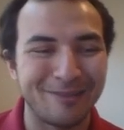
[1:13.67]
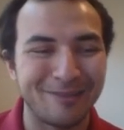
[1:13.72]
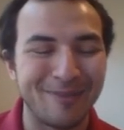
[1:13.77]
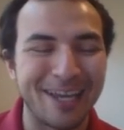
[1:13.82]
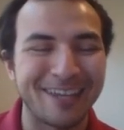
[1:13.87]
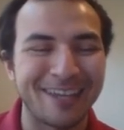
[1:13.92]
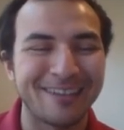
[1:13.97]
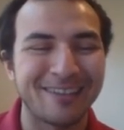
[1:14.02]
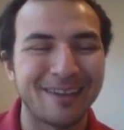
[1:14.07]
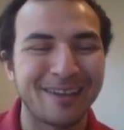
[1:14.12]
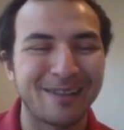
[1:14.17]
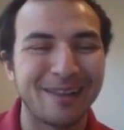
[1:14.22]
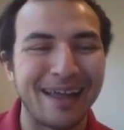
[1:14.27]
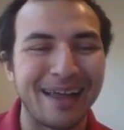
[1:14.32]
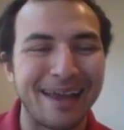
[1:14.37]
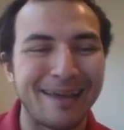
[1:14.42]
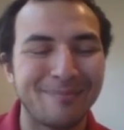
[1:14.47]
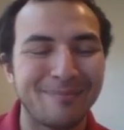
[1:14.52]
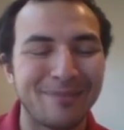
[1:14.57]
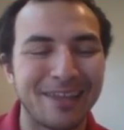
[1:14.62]
making the
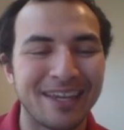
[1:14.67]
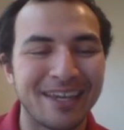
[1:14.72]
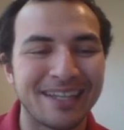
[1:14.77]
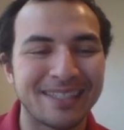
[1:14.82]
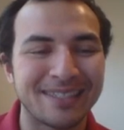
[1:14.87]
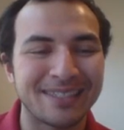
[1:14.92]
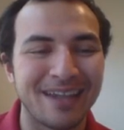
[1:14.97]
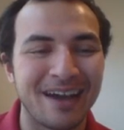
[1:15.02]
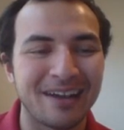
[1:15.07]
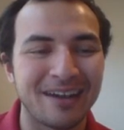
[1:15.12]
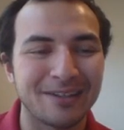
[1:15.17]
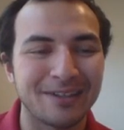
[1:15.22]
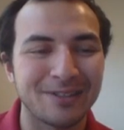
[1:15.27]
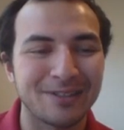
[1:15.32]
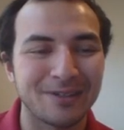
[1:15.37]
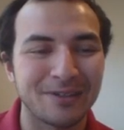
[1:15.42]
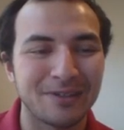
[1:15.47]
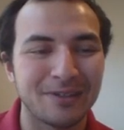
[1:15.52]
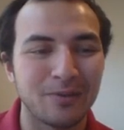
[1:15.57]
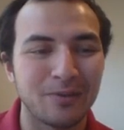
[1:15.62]
claim that it's not
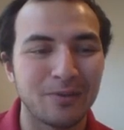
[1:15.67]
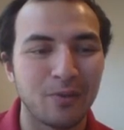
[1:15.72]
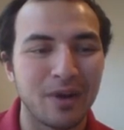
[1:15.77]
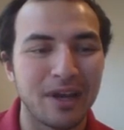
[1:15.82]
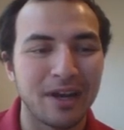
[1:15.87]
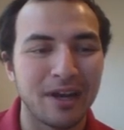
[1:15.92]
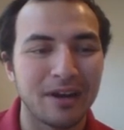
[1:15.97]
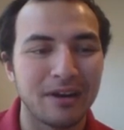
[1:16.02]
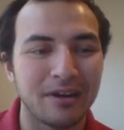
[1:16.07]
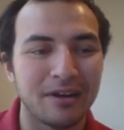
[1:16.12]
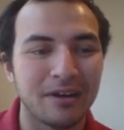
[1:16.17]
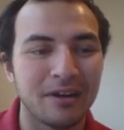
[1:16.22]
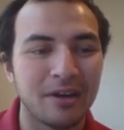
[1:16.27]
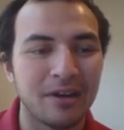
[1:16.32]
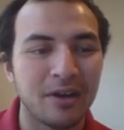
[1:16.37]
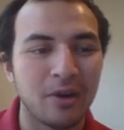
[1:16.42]
certain where